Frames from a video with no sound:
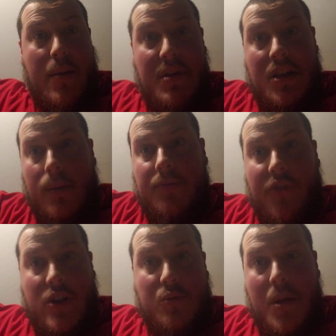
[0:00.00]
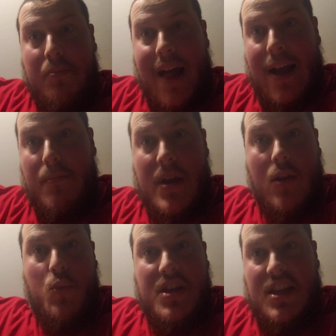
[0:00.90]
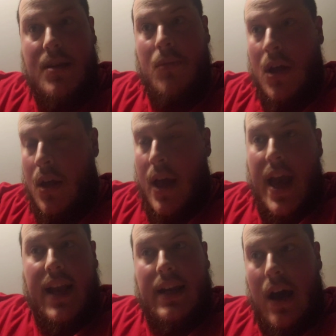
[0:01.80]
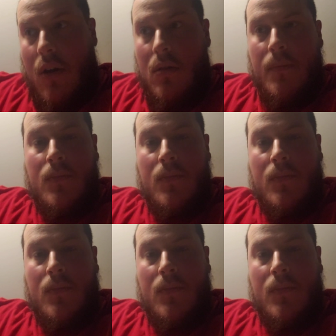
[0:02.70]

and become friends with a black man and we keep hanging out,